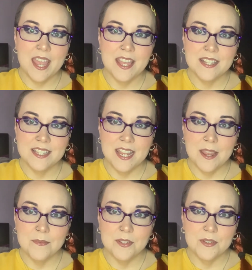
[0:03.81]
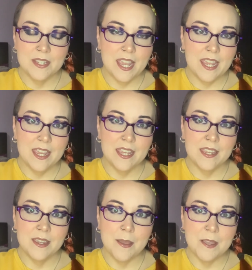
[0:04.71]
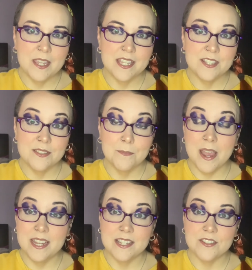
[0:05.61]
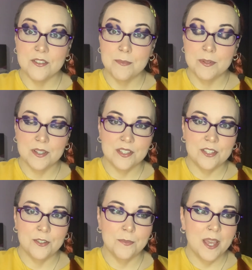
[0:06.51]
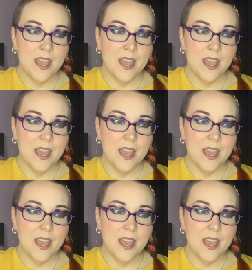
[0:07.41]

And today I'm doing a my history booktube